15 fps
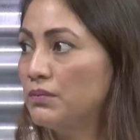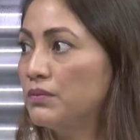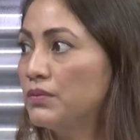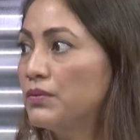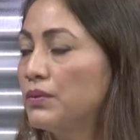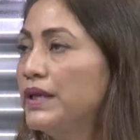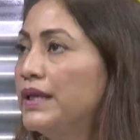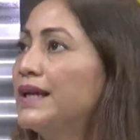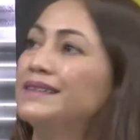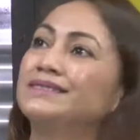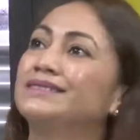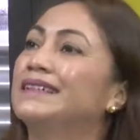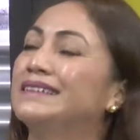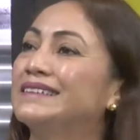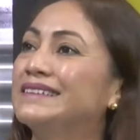we
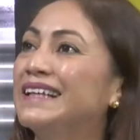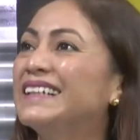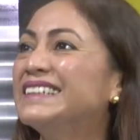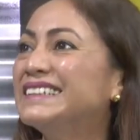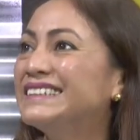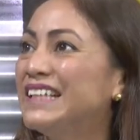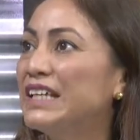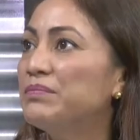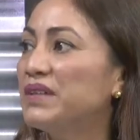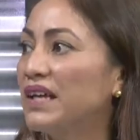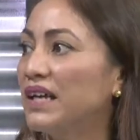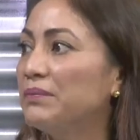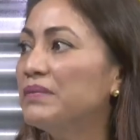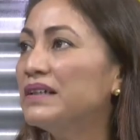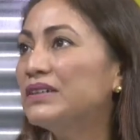can at the same
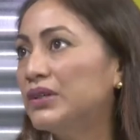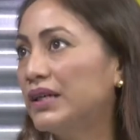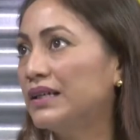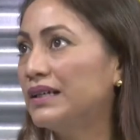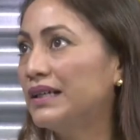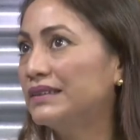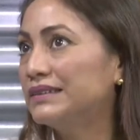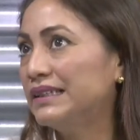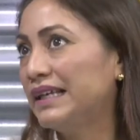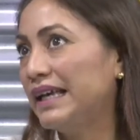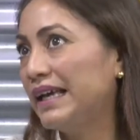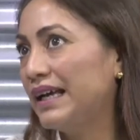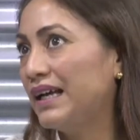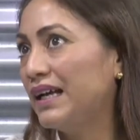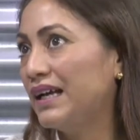time, or at the
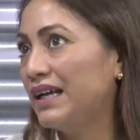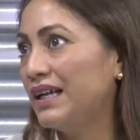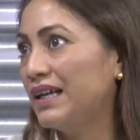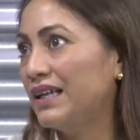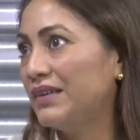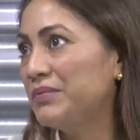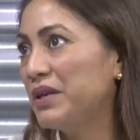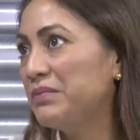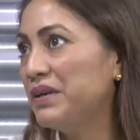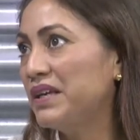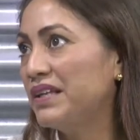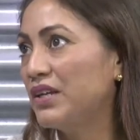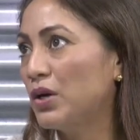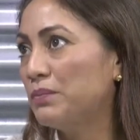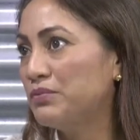
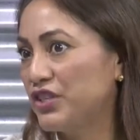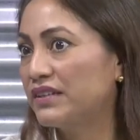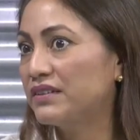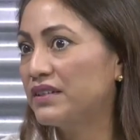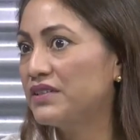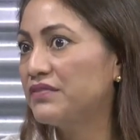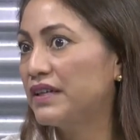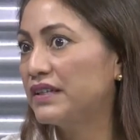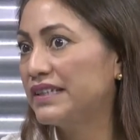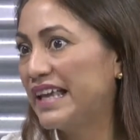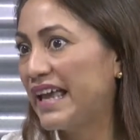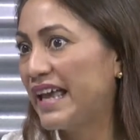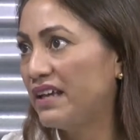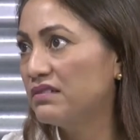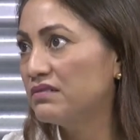maybe the objective at the
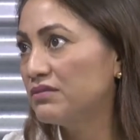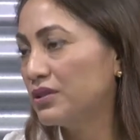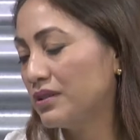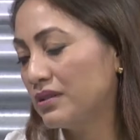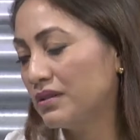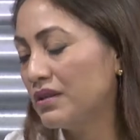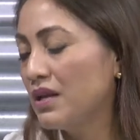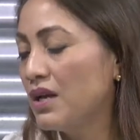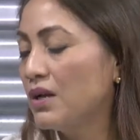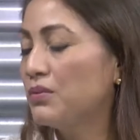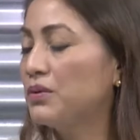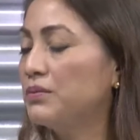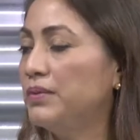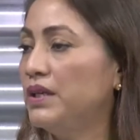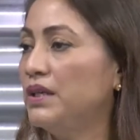end or
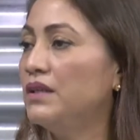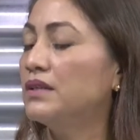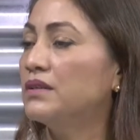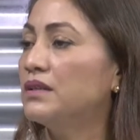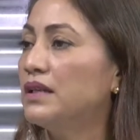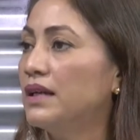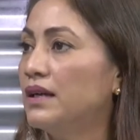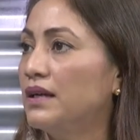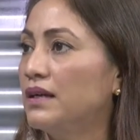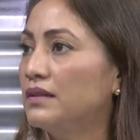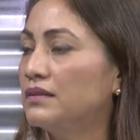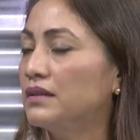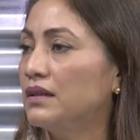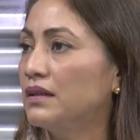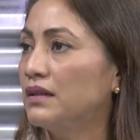would be that